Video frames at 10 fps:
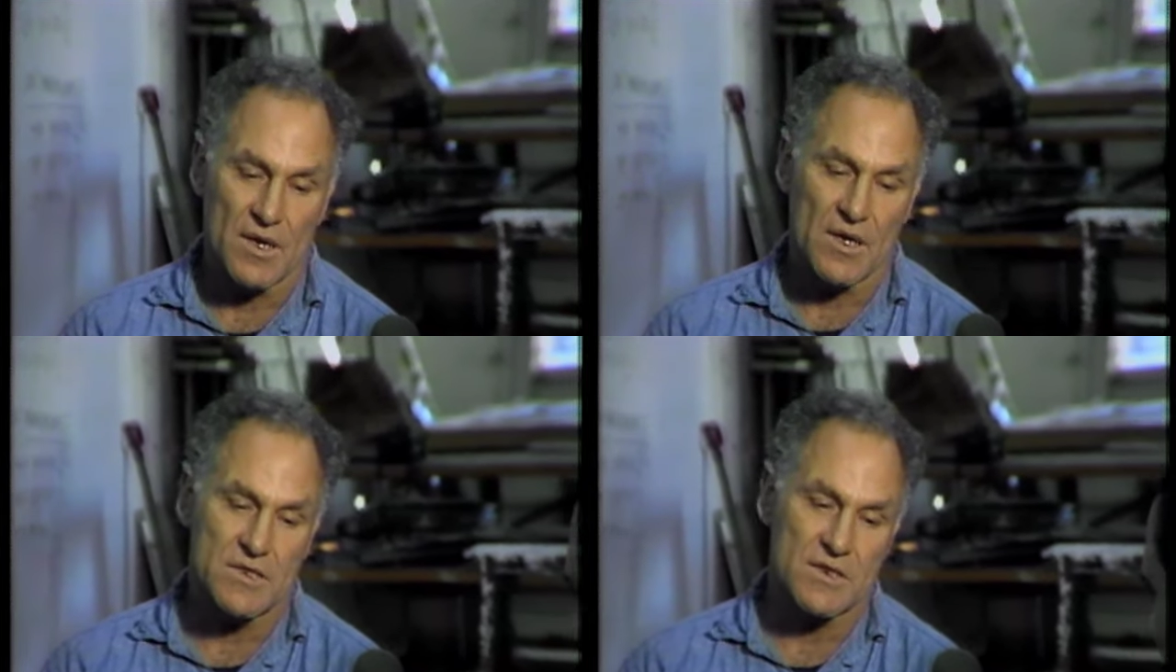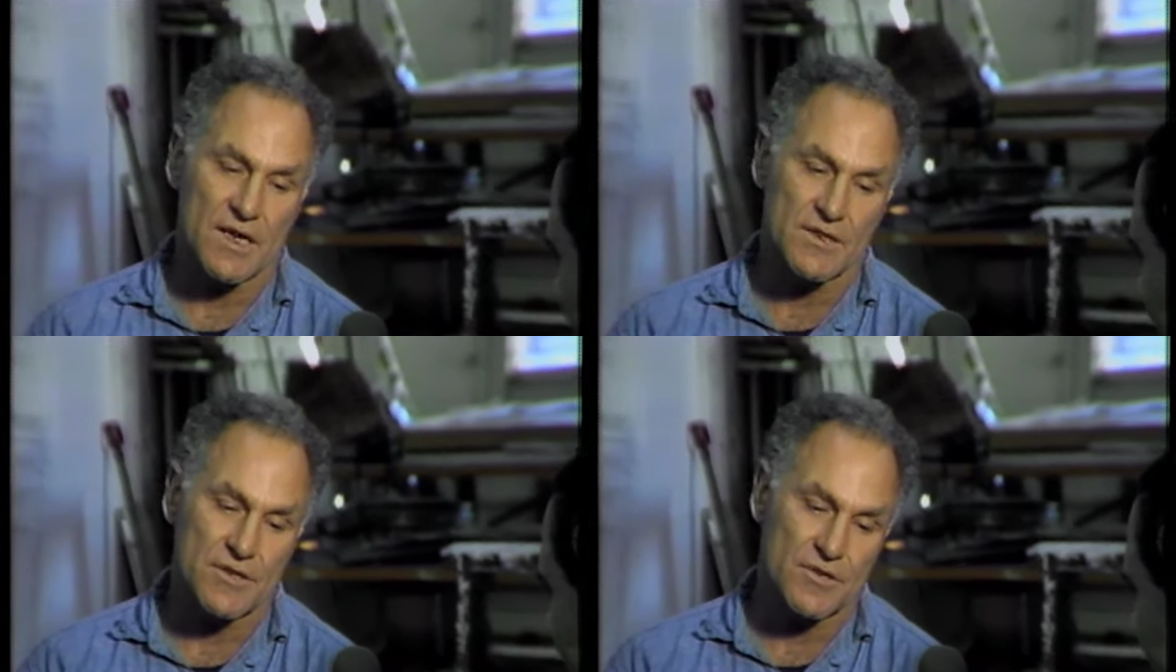It's
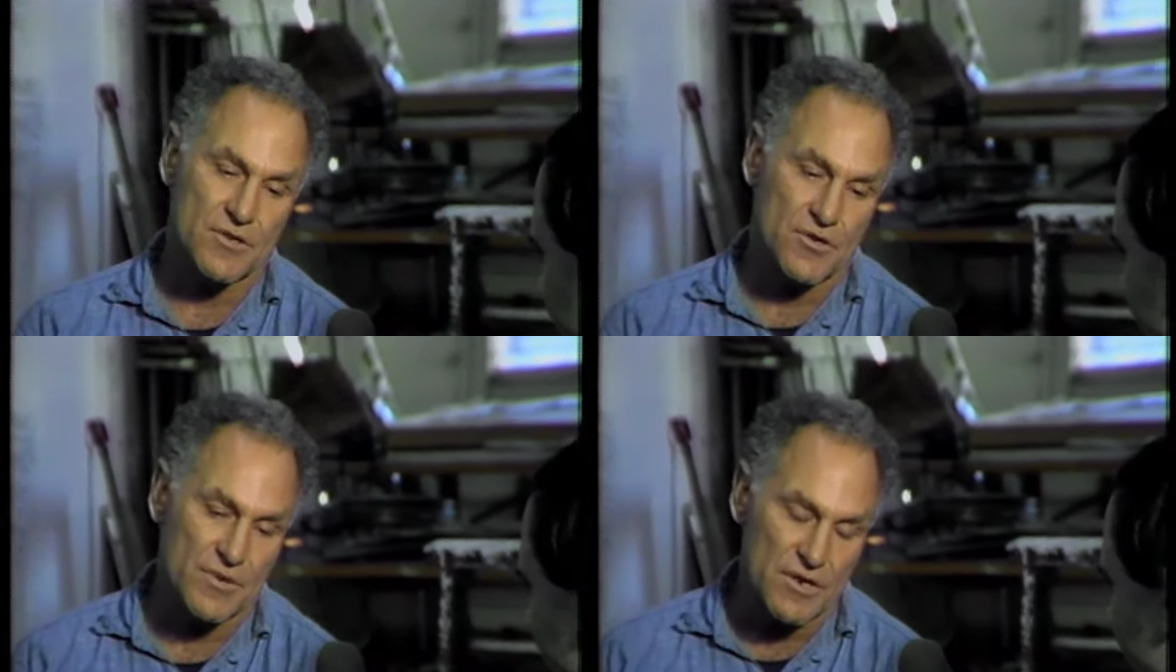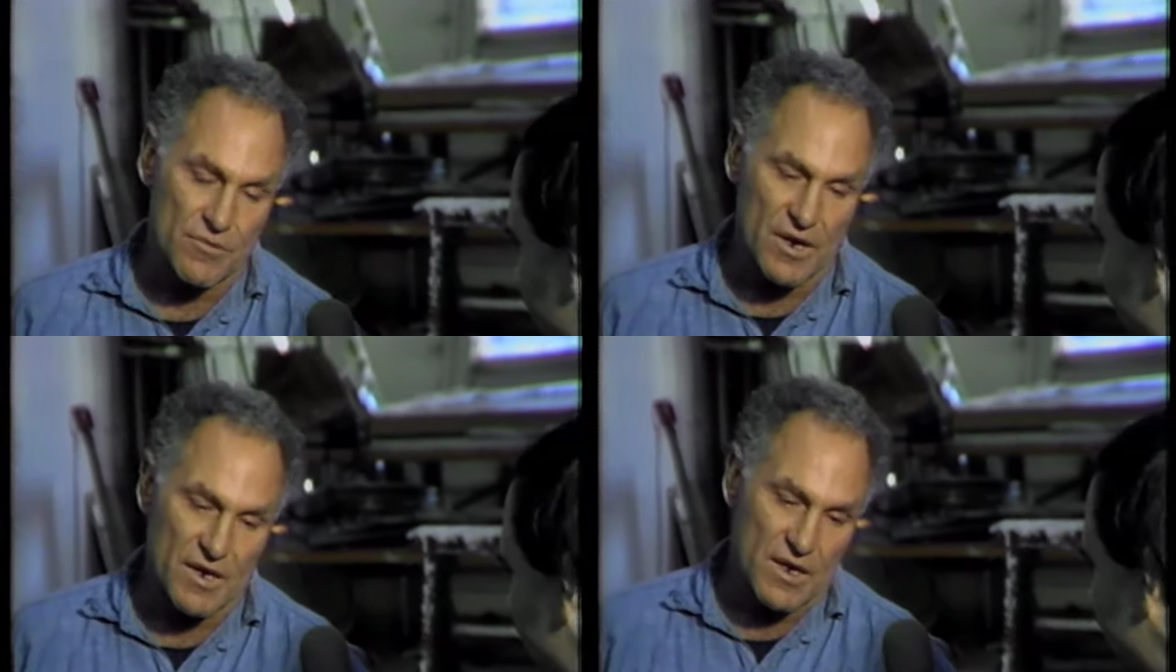got to the degree
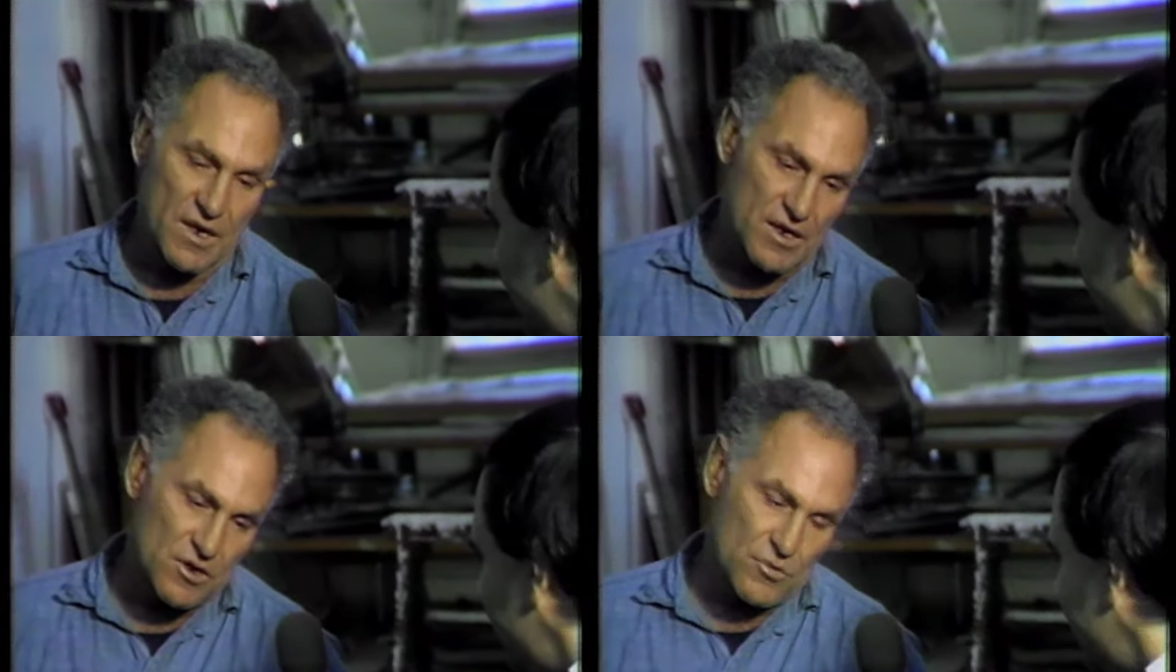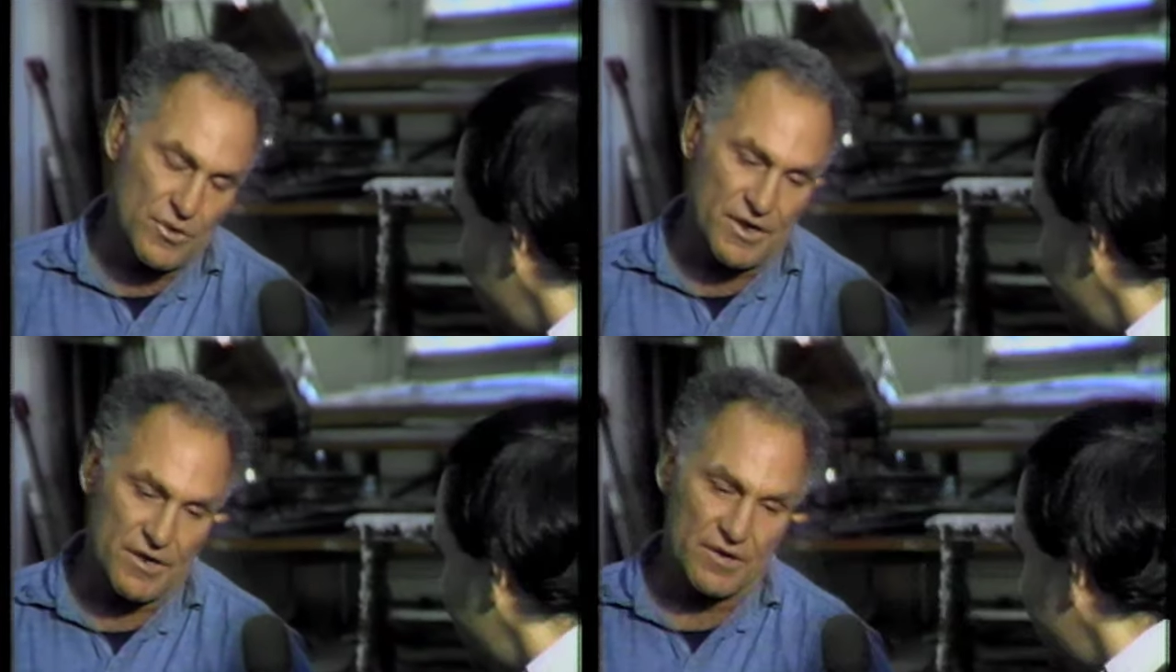right now
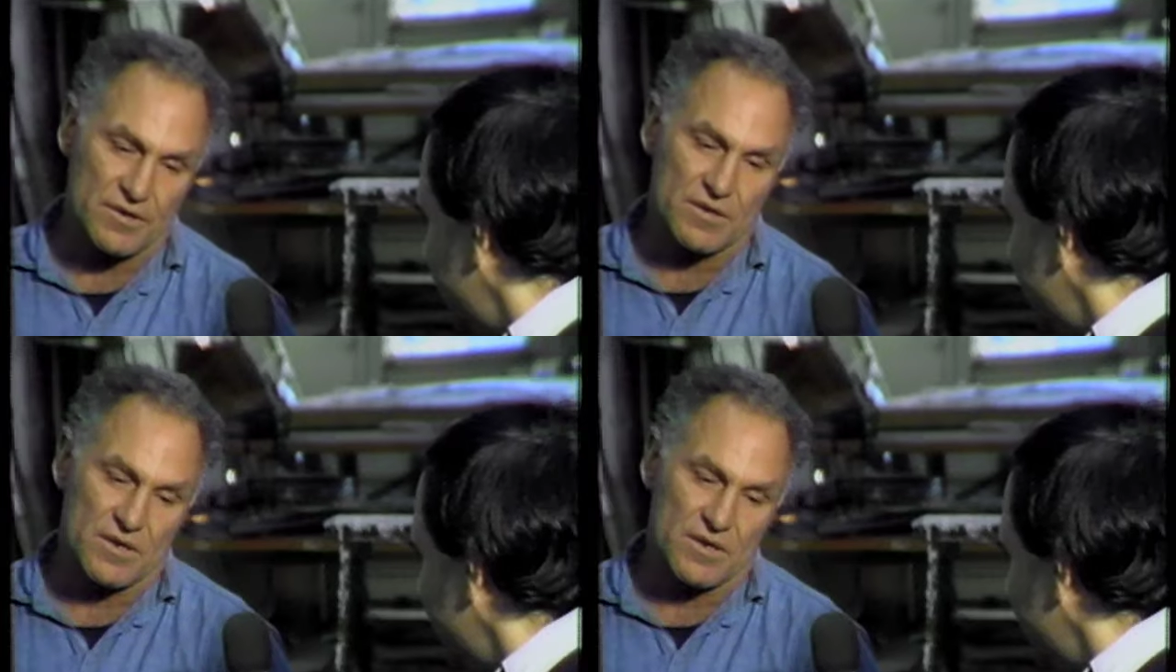where